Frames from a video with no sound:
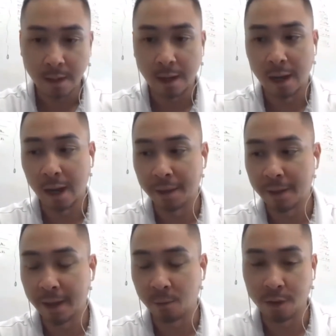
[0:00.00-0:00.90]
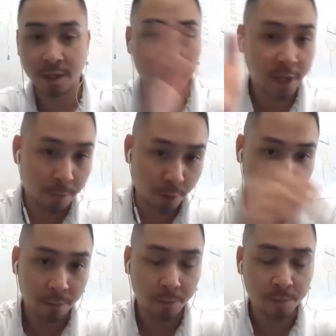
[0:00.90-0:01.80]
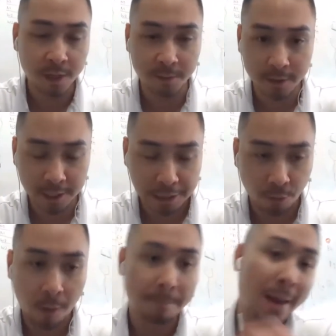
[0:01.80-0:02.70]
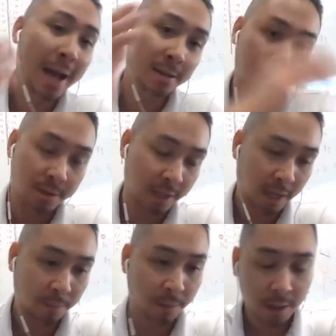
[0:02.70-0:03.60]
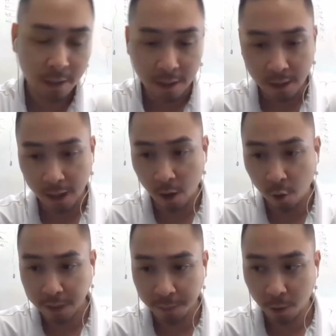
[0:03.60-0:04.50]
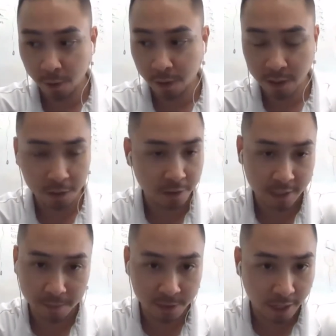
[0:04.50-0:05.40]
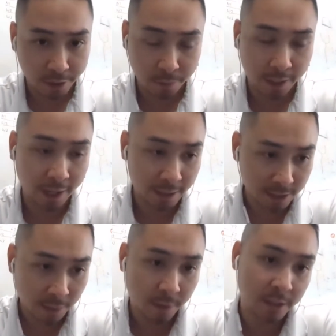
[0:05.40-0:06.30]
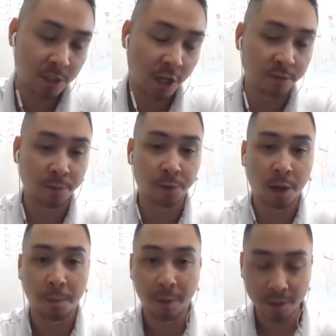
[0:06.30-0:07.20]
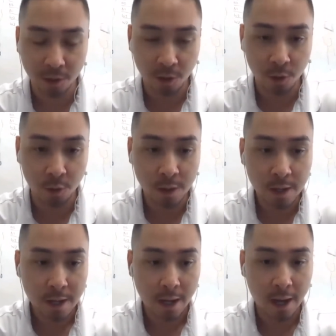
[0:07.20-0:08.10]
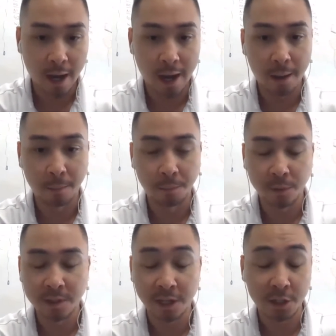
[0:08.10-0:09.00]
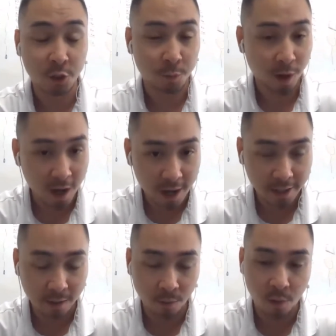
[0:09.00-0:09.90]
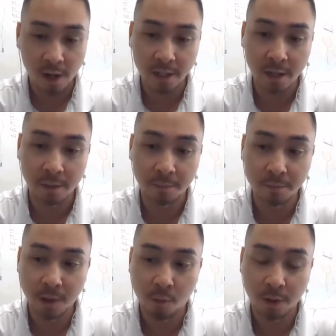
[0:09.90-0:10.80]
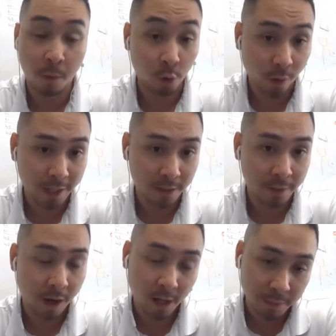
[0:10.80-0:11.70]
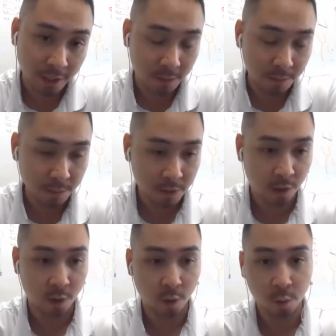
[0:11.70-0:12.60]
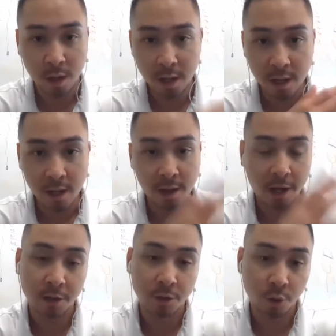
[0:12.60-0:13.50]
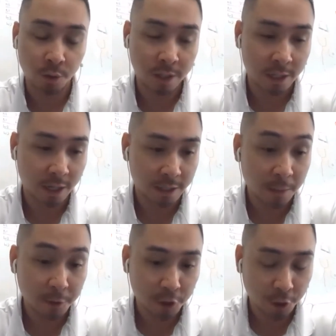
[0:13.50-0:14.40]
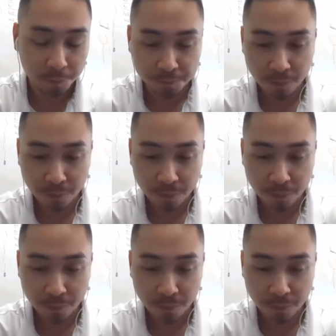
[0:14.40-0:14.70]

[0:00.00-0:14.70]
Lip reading: And then when the summer came around, 6 months later, I went back to the same Home Depot and I talked to the same designer. I'm like, hey, listen, I bought these shades from you a couple months ago. It's getting super hot. I want to motorize them and automate them so I could control the temperature.